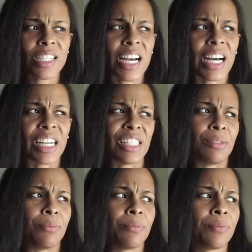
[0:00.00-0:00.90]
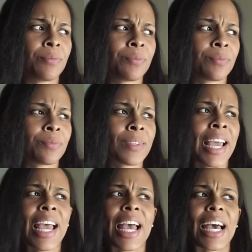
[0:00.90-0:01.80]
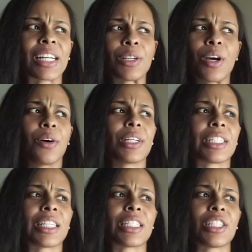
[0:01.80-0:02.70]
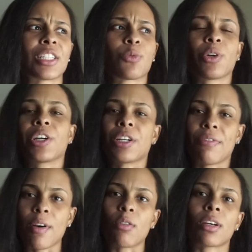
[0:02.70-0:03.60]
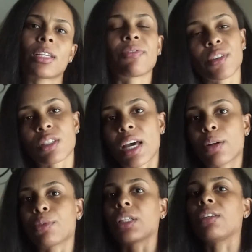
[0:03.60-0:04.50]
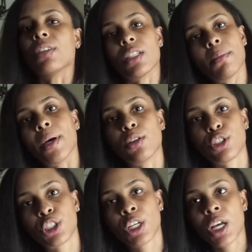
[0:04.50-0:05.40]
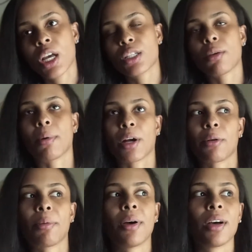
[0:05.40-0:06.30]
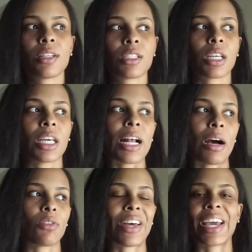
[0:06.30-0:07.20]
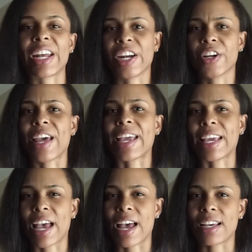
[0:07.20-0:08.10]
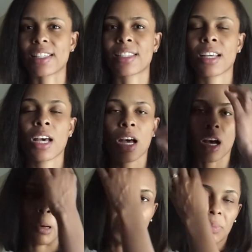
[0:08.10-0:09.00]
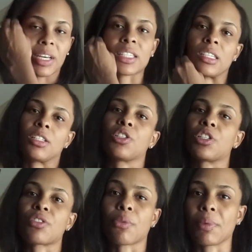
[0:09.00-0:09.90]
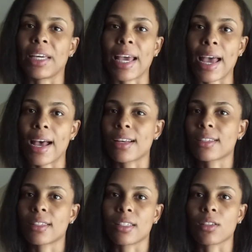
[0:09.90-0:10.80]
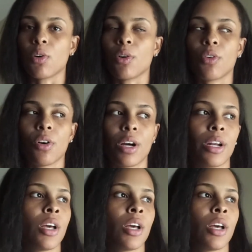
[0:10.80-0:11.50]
I don't know, it's just weird. It feels kind of relieving to belch, to burp, to get out that air, that gas. I'm guessing it's just from the gas that's going on.